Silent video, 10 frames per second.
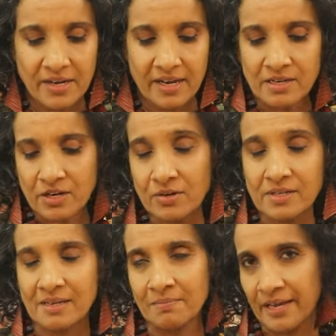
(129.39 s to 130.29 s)
You can
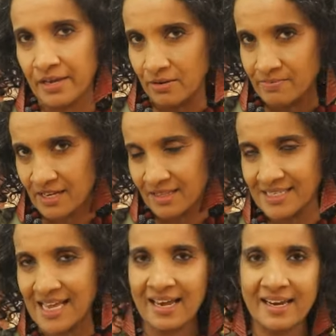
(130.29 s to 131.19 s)
cook some legumes on the
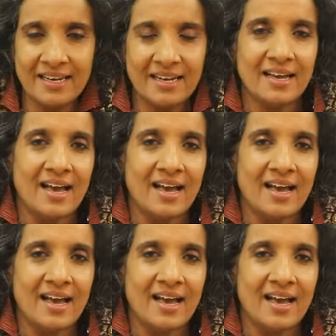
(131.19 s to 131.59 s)
side